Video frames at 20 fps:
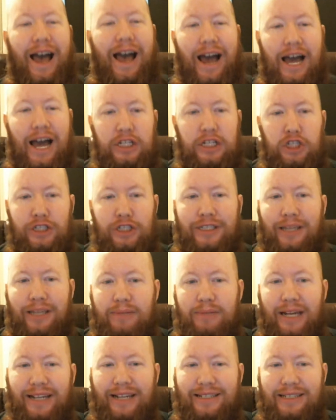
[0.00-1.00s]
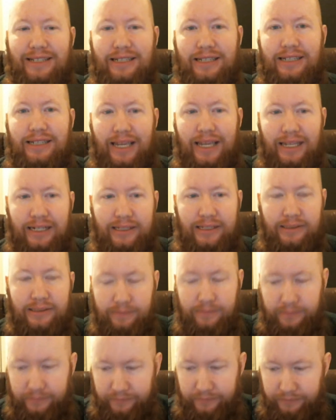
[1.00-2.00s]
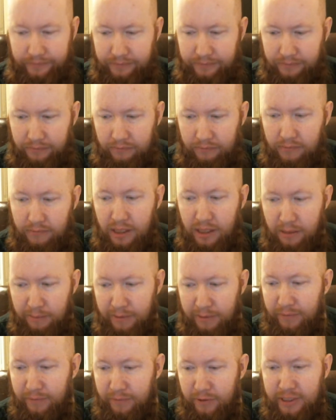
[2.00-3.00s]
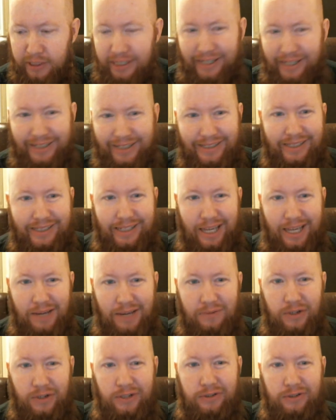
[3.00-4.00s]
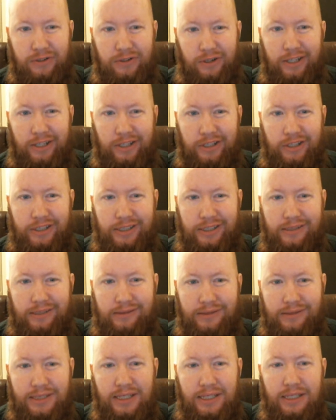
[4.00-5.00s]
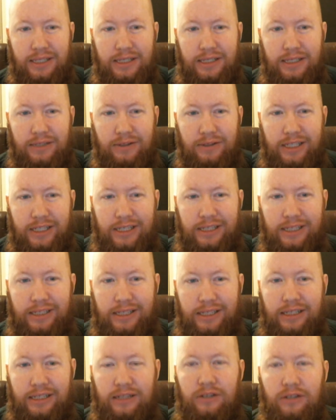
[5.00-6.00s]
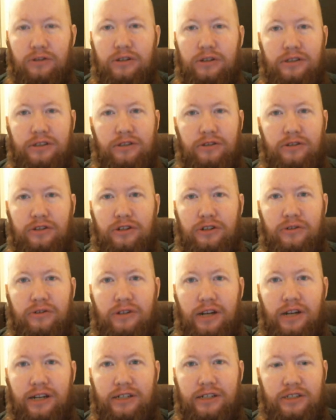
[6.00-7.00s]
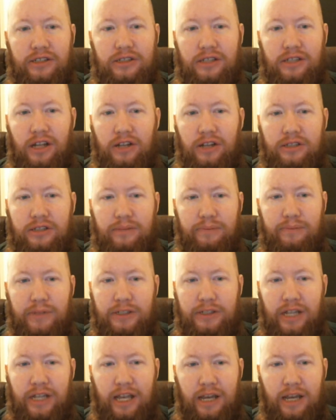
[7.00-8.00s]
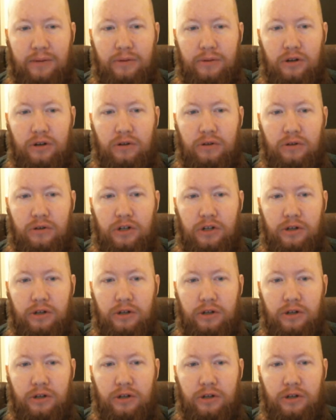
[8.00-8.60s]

I just kept attacking it. Unfortunately, like I said, the game froze, so I couldn't really get loot, and so, you know, I just lost a bunch of ammo,